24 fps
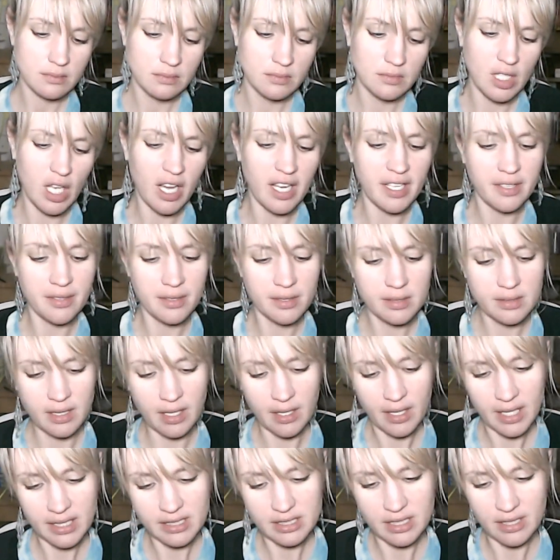No,
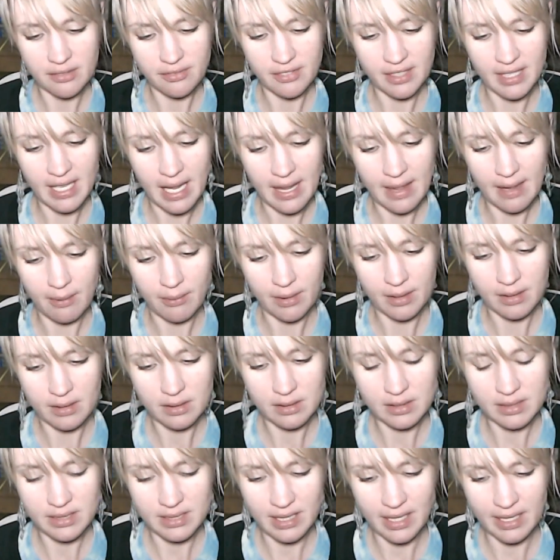actually forget that one.
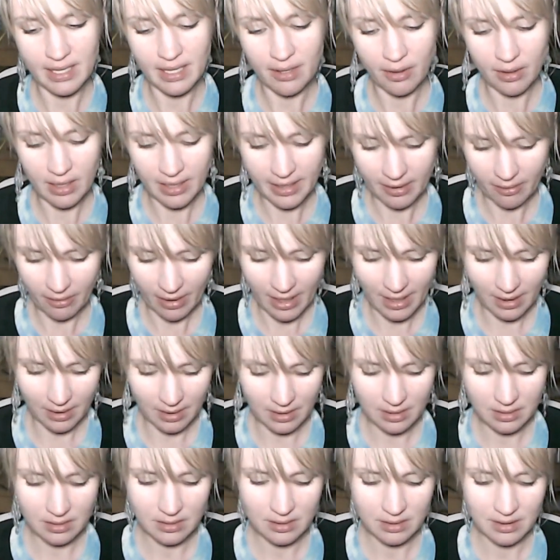It's like the Holy Grail.